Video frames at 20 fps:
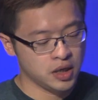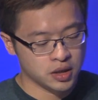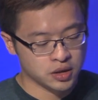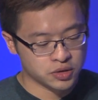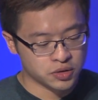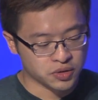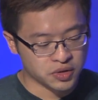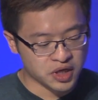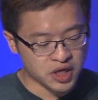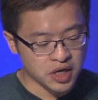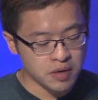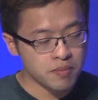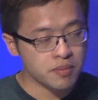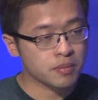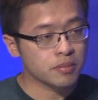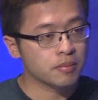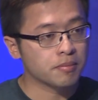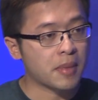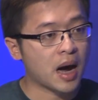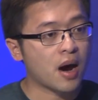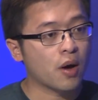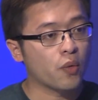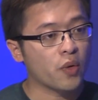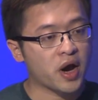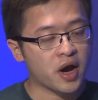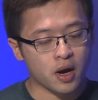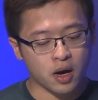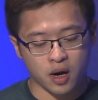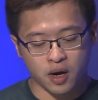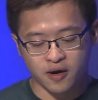to keep
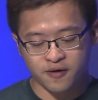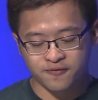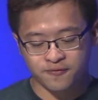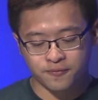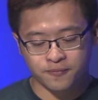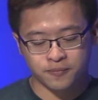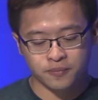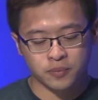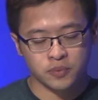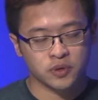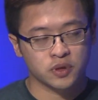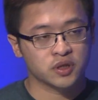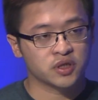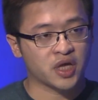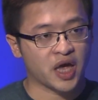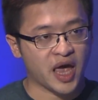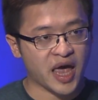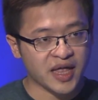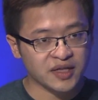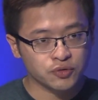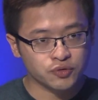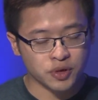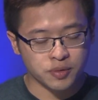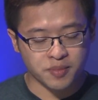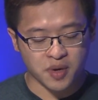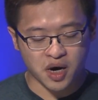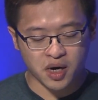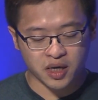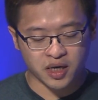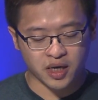malware off the Android
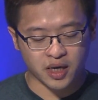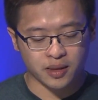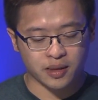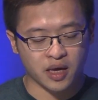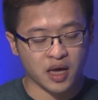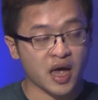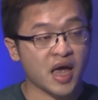market